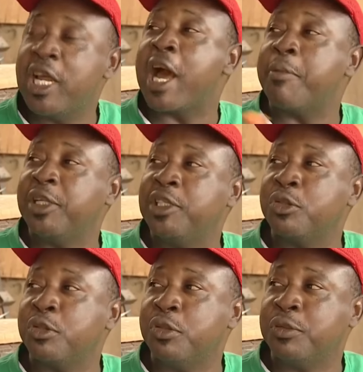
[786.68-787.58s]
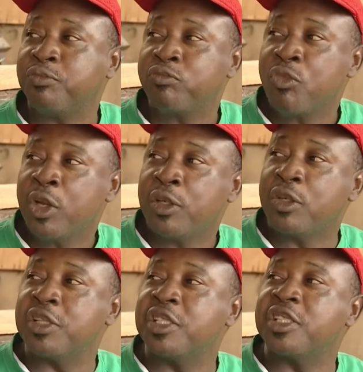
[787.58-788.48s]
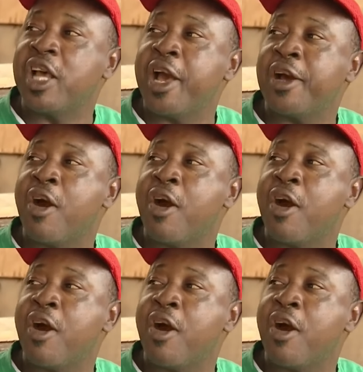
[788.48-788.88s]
your body true true. You know, you say